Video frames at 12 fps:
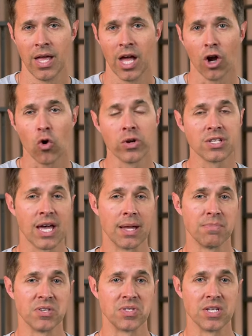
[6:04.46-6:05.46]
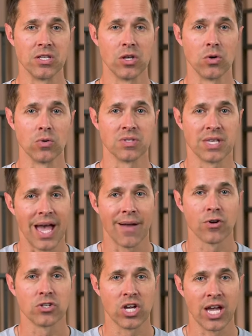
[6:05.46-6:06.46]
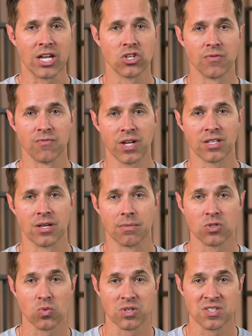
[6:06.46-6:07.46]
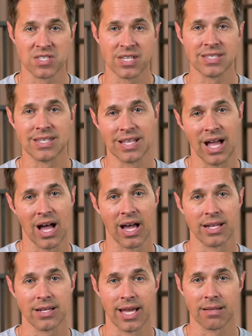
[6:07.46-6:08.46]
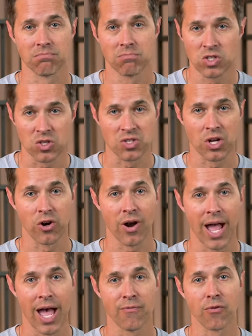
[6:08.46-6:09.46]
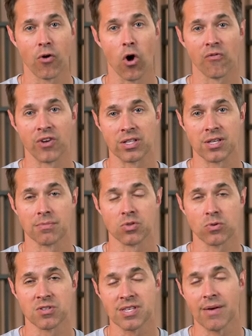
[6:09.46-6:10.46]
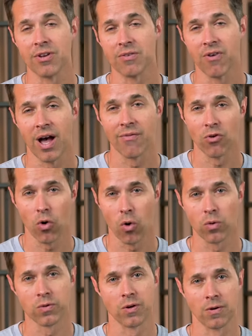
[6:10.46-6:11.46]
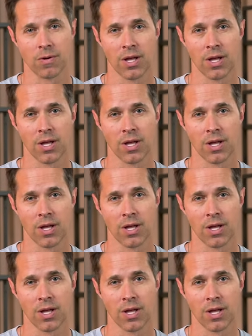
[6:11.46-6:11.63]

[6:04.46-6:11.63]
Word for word: According to N B C News, the average age of victims was sixty-nine, and just under half of all victims were seventy-five or older.